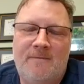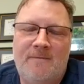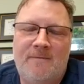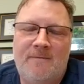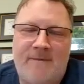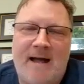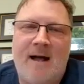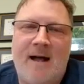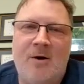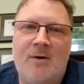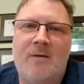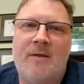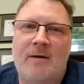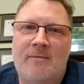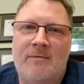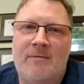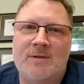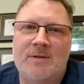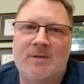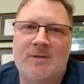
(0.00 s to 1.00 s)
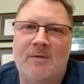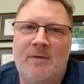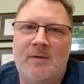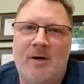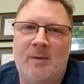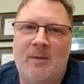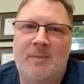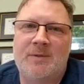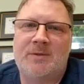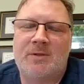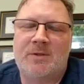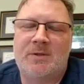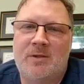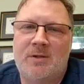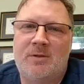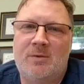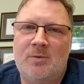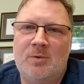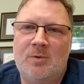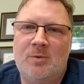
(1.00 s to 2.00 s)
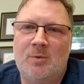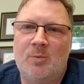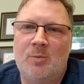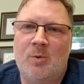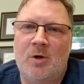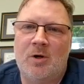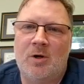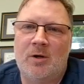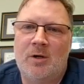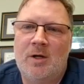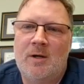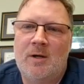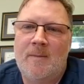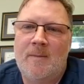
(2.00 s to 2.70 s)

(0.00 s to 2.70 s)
found that physical therapists were